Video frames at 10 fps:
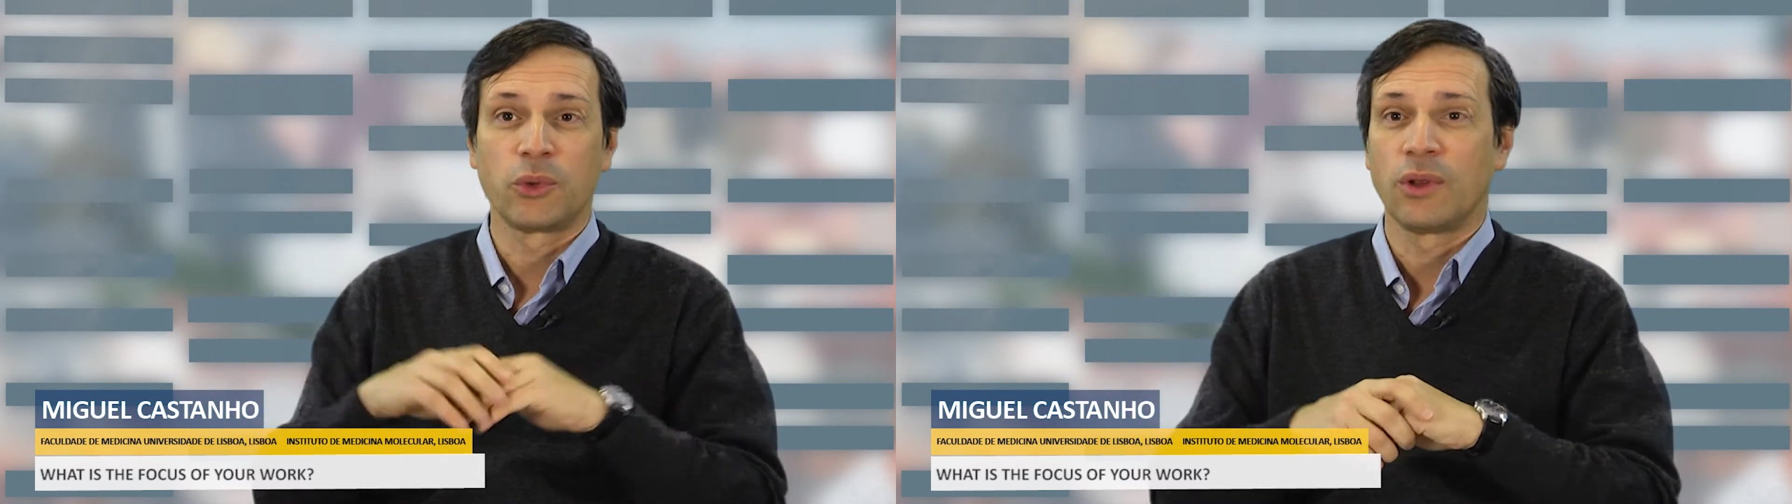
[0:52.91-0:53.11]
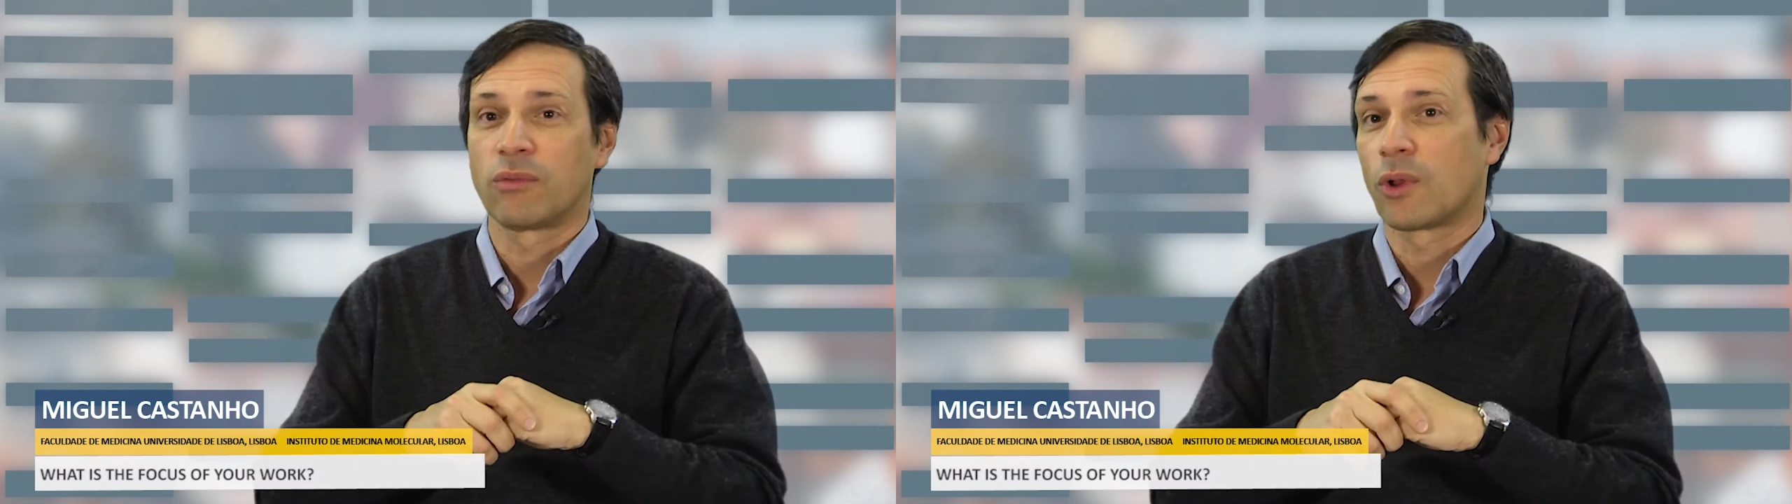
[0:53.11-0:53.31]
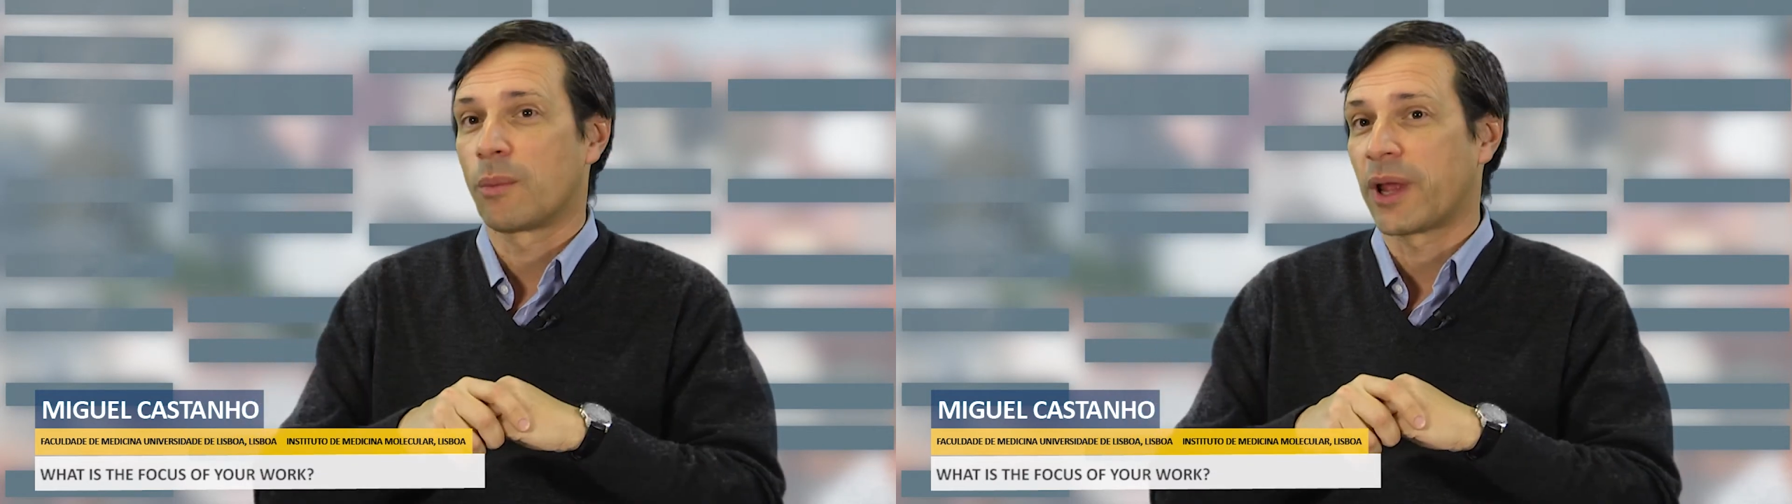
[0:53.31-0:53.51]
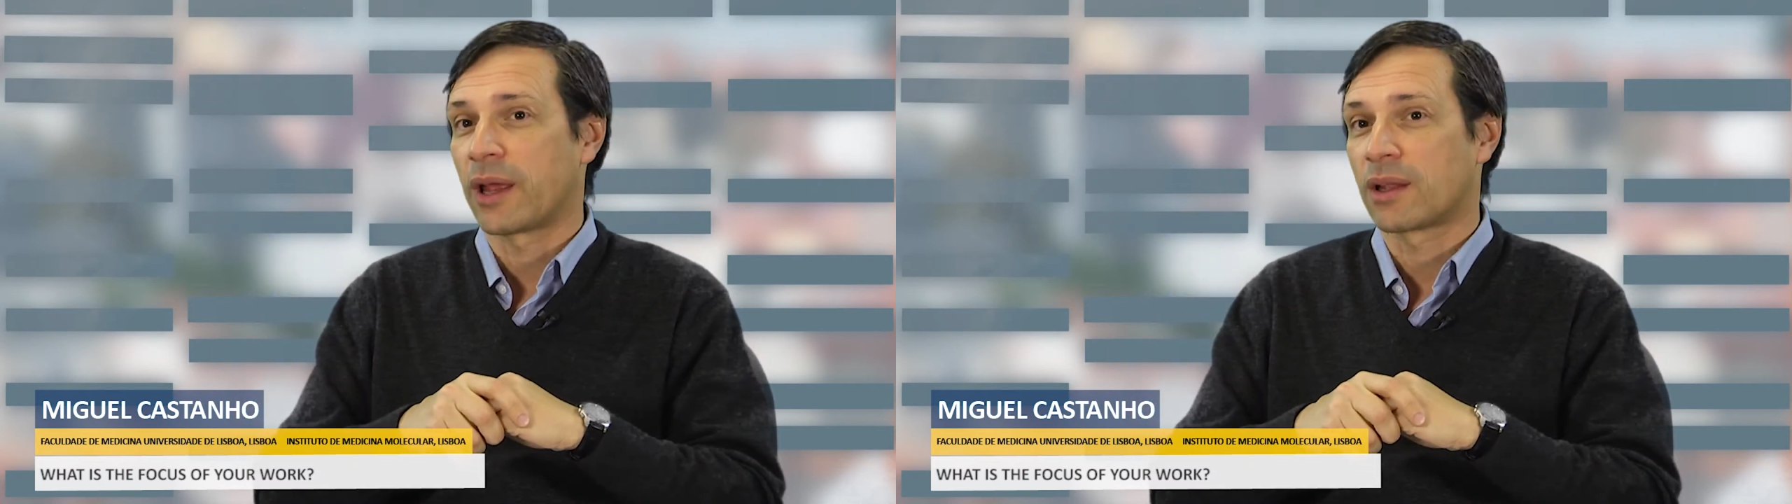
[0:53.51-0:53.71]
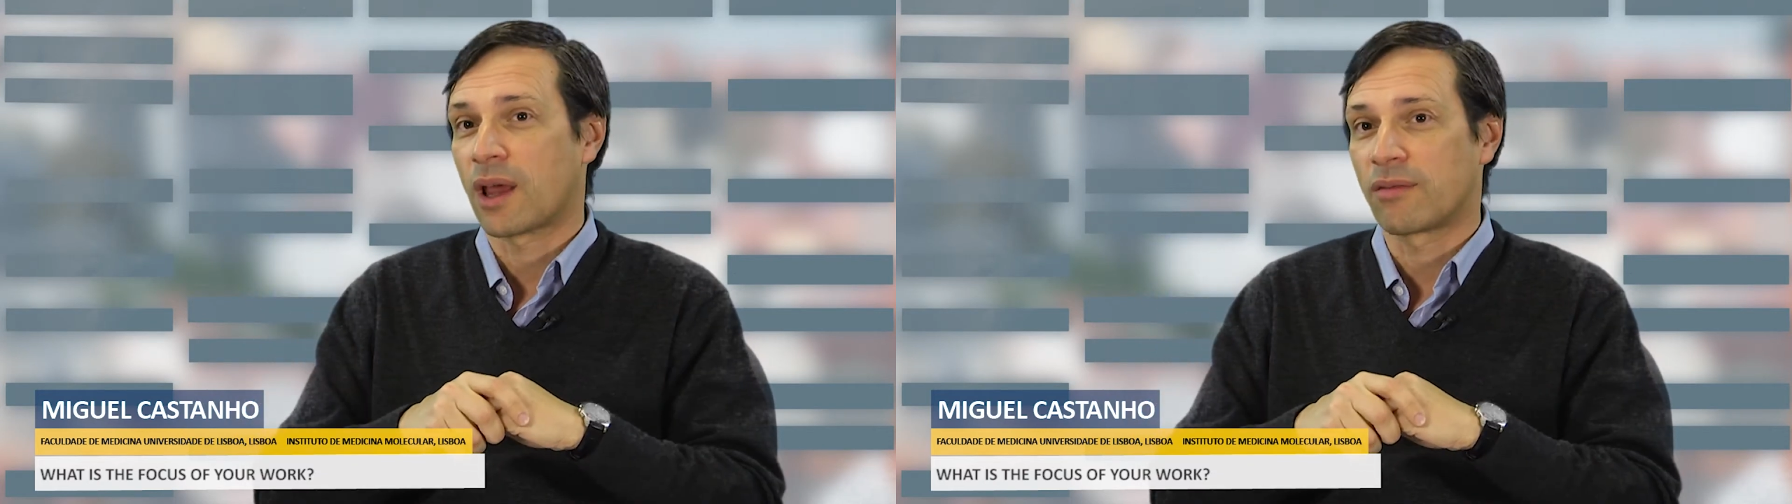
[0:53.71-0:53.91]
to develop
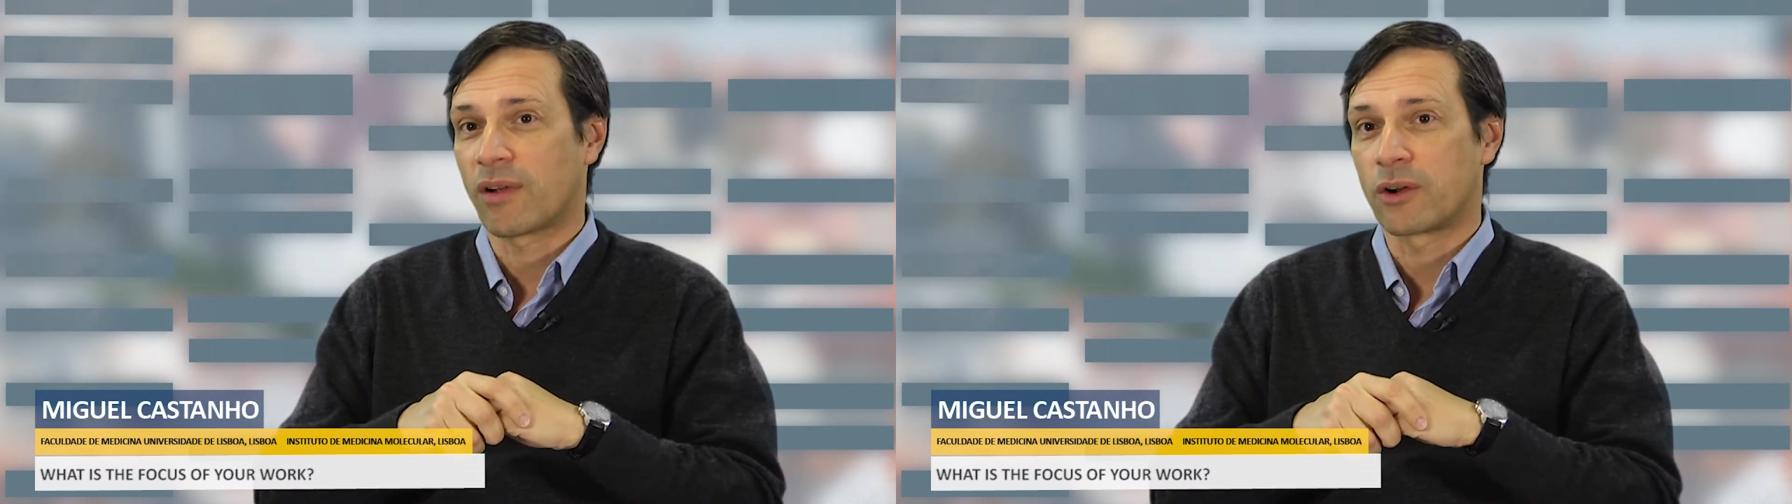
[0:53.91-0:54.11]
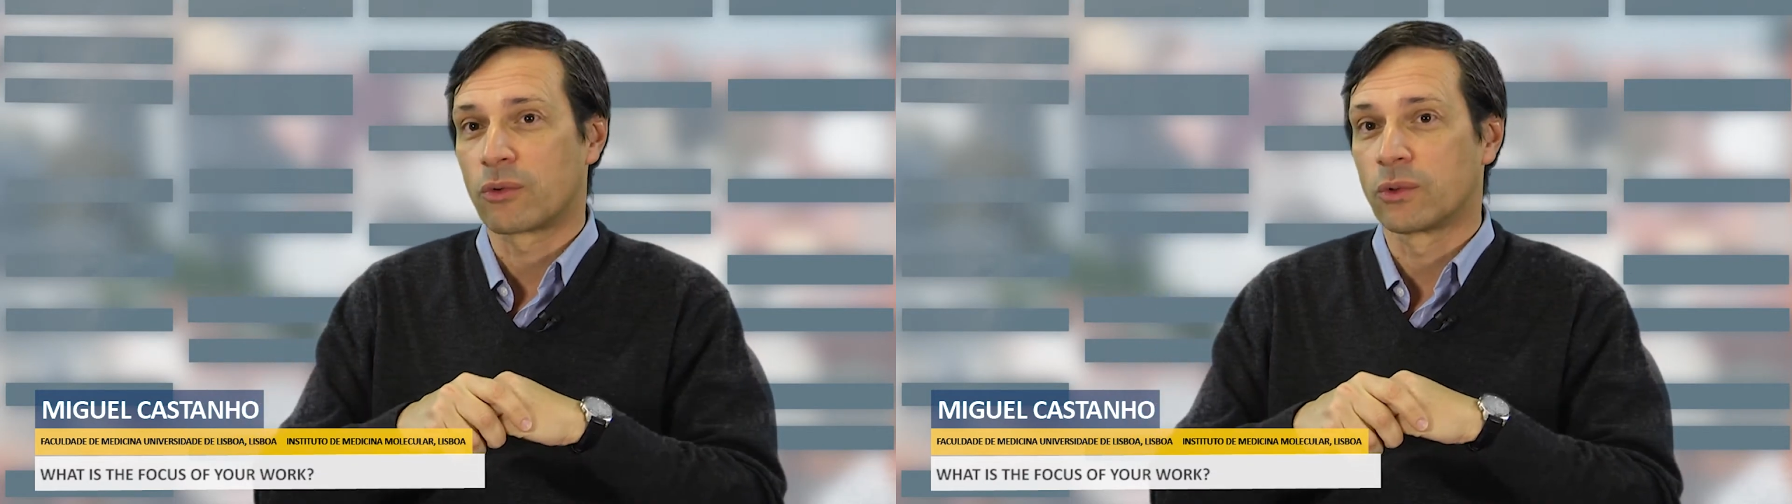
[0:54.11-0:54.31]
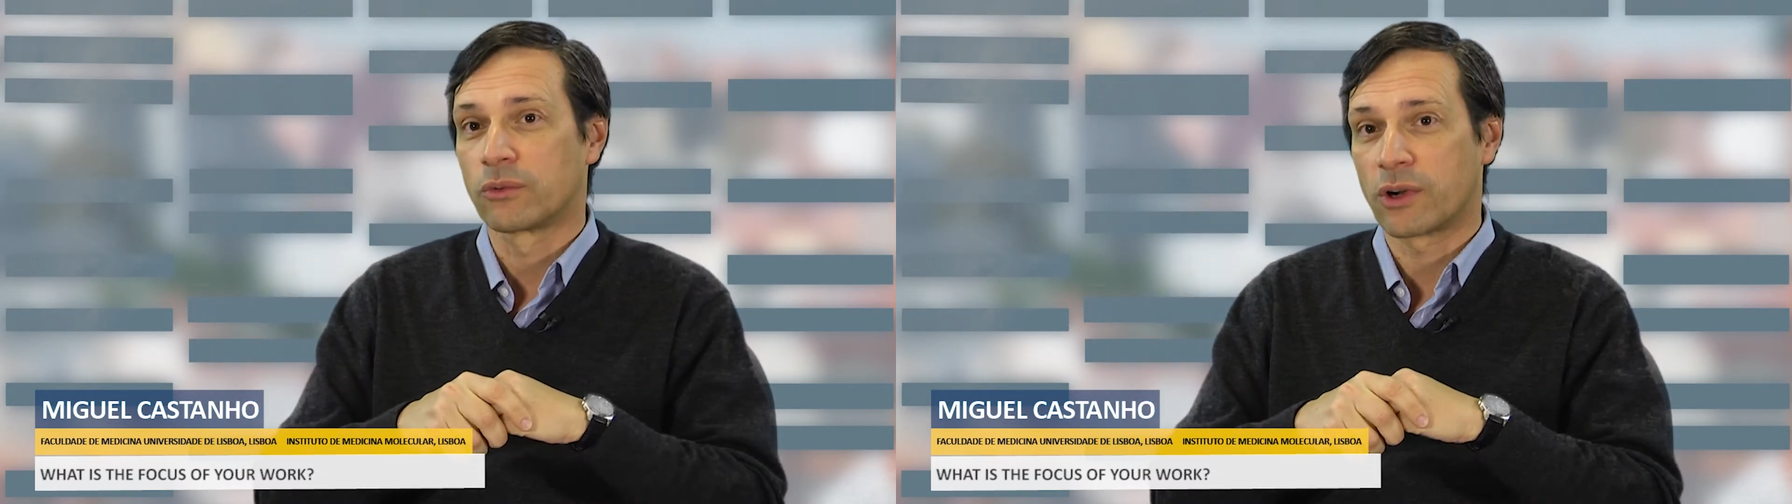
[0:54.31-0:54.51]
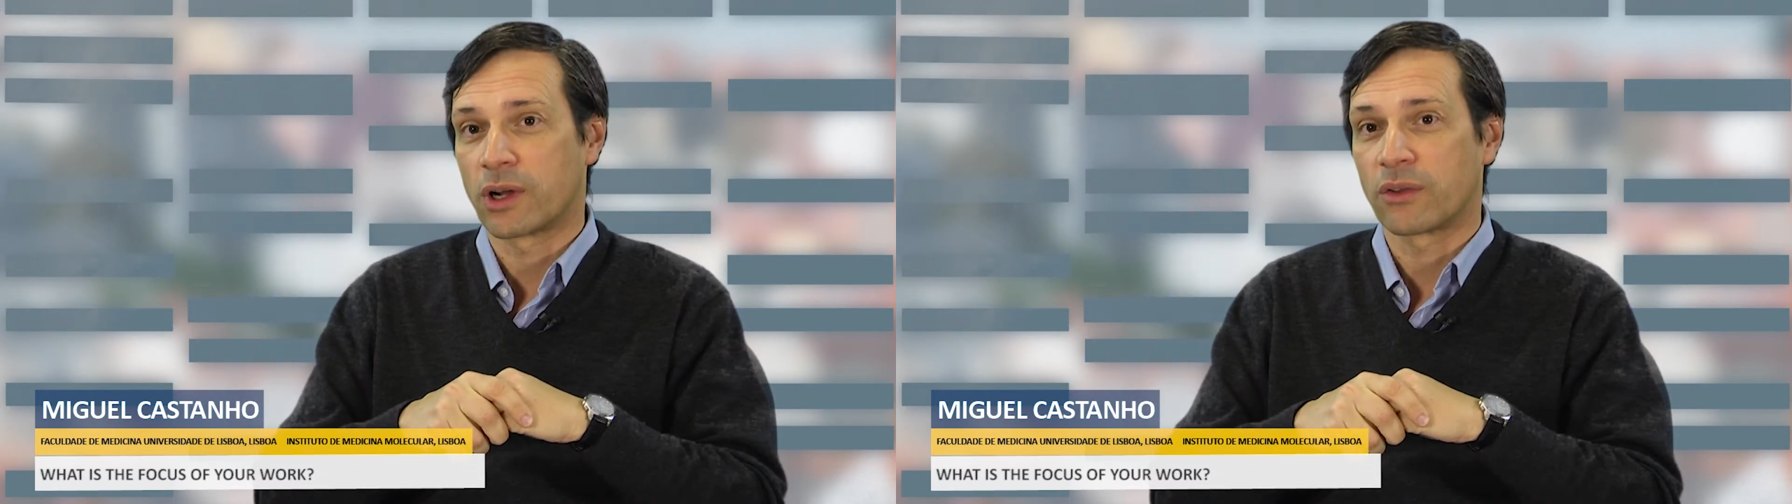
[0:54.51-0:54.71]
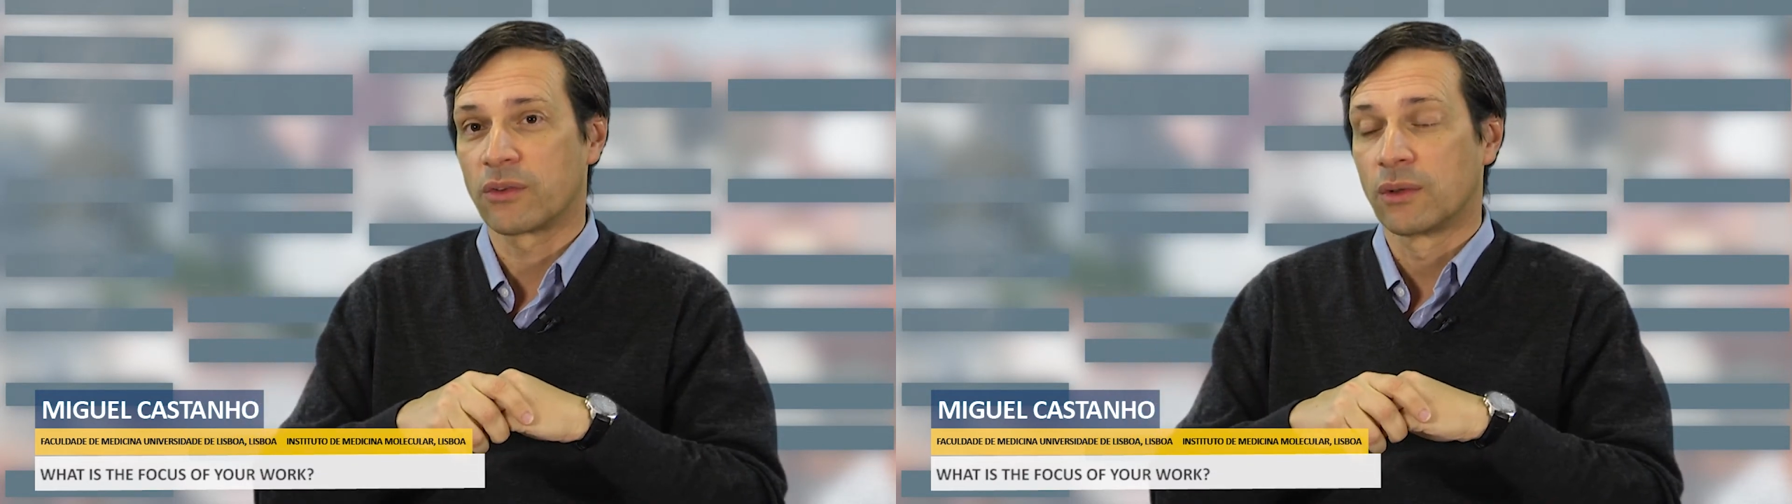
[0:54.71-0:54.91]
antiviral
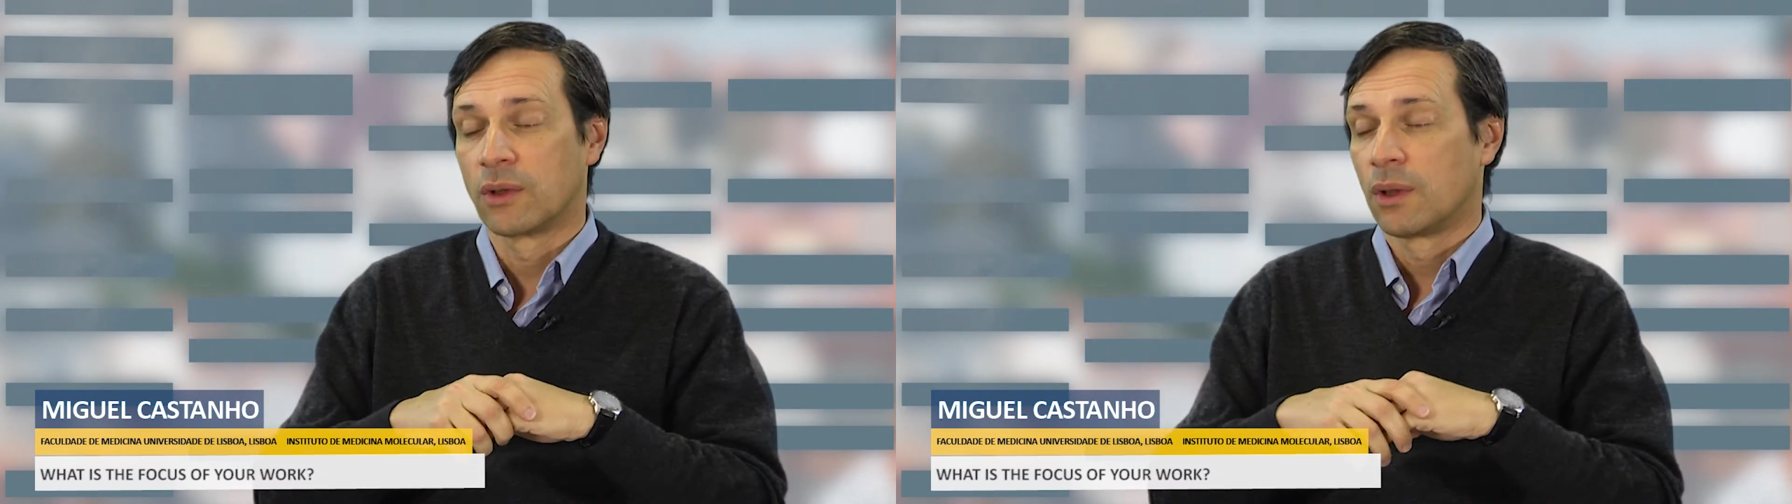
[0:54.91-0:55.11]
drugs.